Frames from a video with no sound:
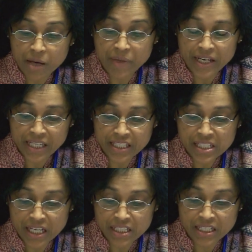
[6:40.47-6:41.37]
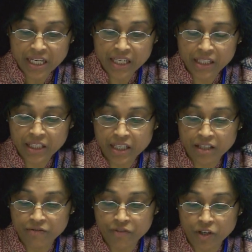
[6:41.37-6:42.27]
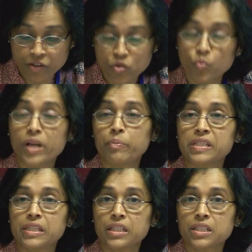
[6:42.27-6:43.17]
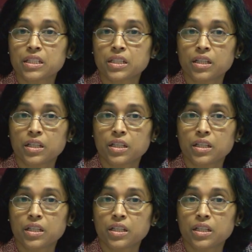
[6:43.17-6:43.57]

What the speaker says: By 1999, it had fallen to 1%.